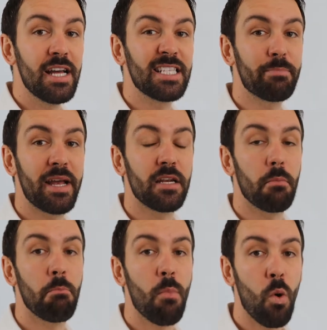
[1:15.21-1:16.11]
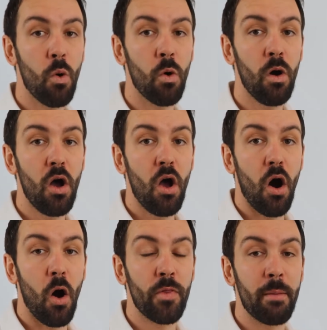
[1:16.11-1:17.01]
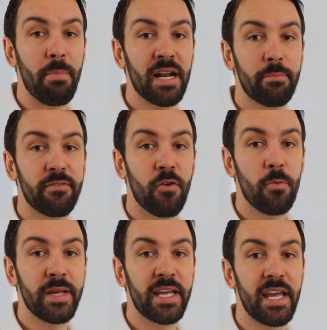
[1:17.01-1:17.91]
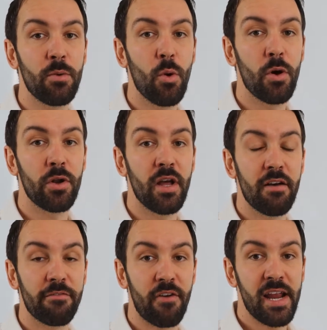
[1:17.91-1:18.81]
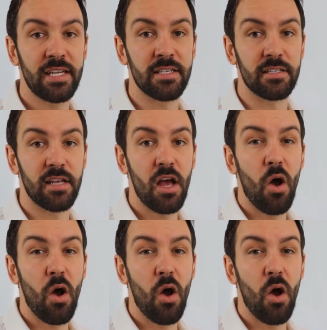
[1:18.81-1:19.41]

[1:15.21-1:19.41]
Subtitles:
spend more on the better performing keyword phrases.